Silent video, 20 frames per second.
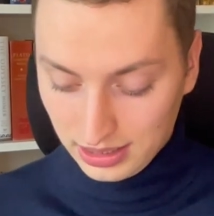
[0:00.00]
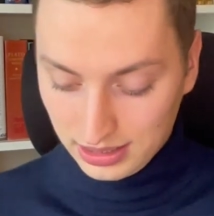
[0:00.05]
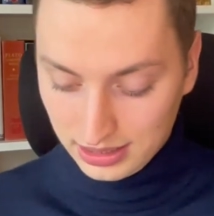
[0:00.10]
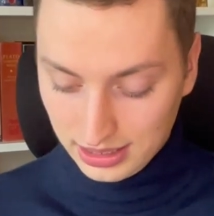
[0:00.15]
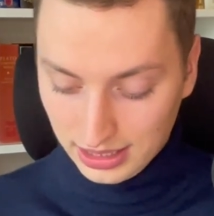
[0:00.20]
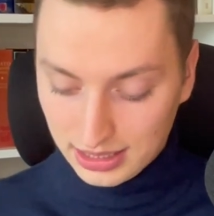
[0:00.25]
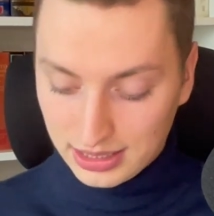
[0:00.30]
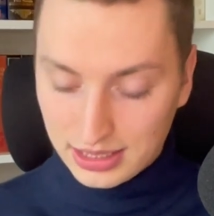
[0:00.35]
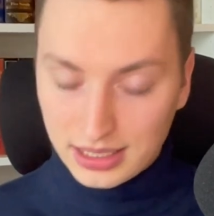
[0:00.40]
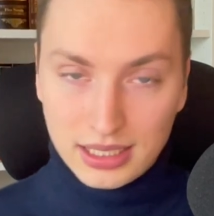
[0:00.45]

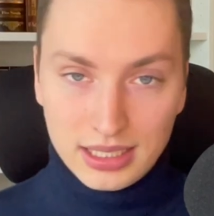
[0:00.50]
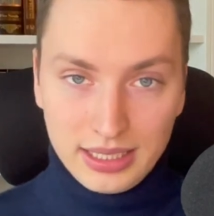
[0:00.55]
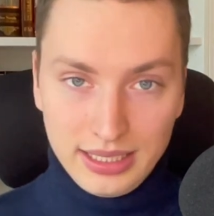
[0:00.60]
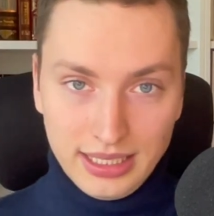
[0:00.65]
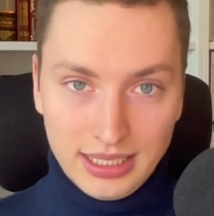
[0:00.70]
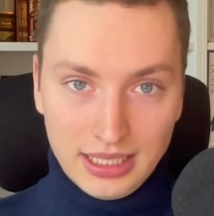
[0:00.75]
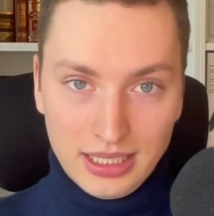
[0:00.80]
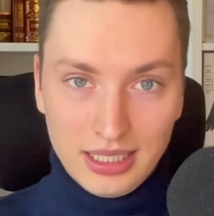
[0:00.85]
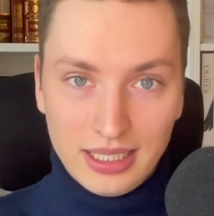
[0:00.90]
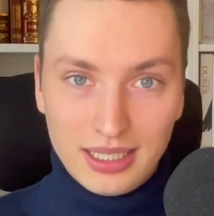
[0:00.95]
Six
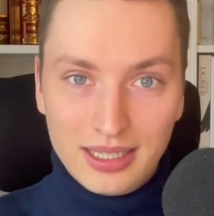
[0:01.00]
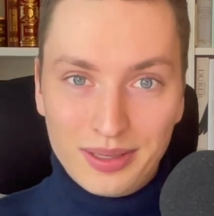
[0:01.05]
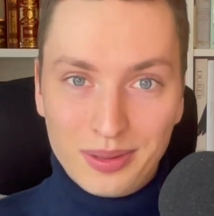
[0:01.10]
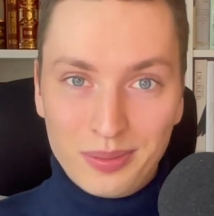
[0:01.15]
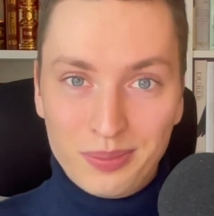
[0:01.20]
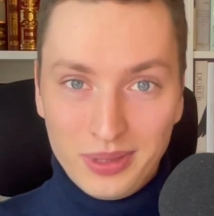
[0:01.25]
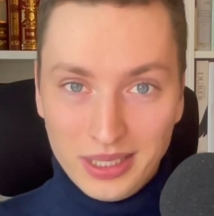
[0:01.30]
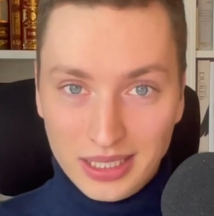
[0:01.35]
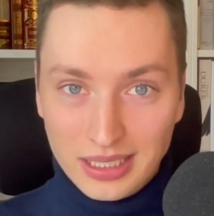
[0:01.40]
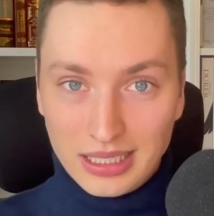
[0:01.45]
Easy
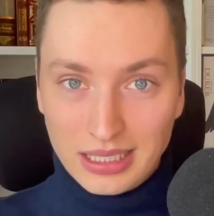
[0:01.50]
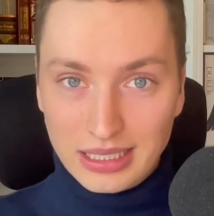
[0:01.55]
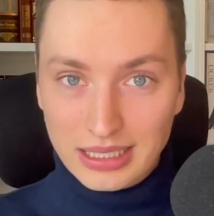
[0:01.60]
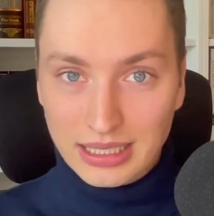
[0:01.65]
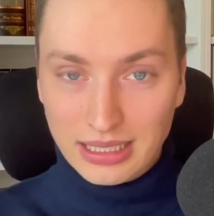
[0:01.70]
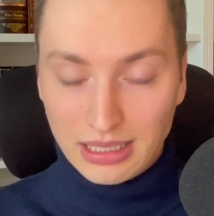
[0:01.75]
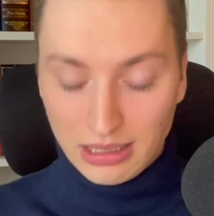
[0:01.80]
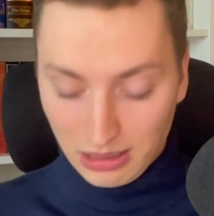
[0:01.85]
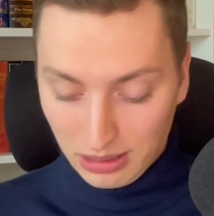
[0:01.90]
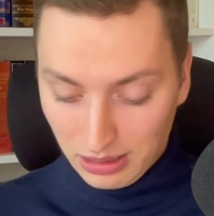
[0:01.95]

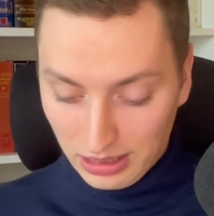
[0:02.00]
Pieces.